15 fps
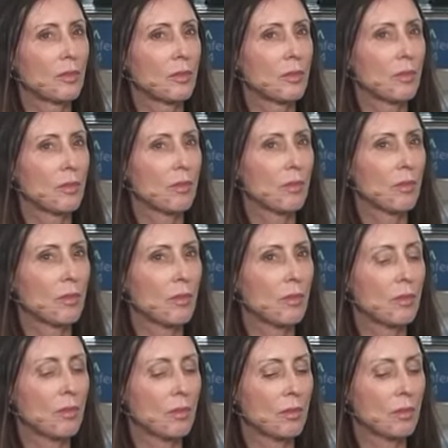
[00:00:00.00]

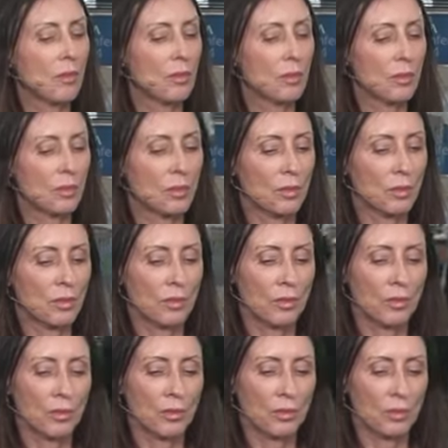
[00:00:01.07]

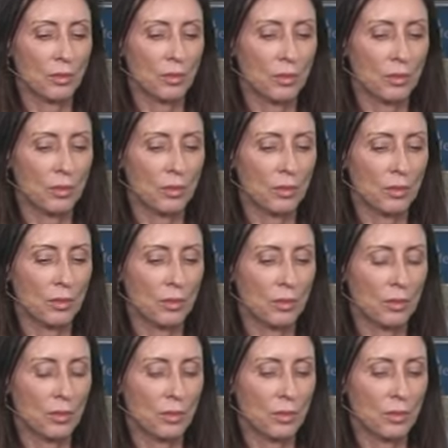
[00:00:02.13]

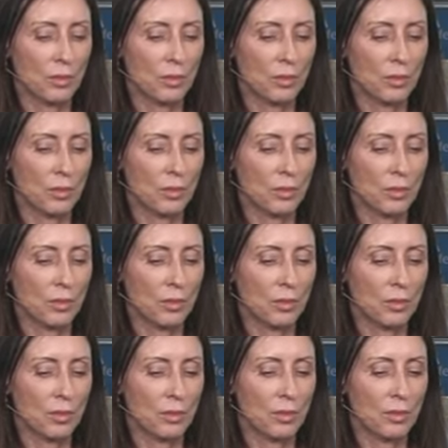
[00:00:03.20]

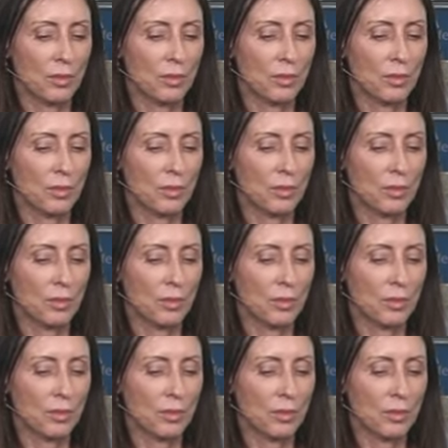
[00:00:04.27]

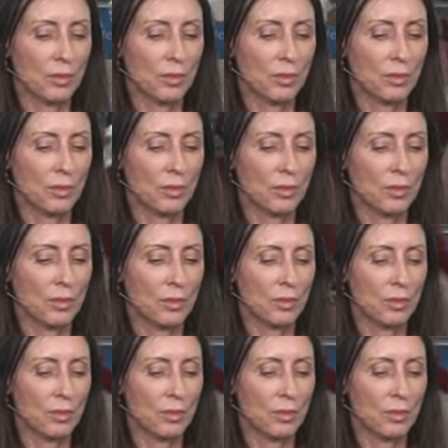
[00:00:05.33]
This person isn't speaking.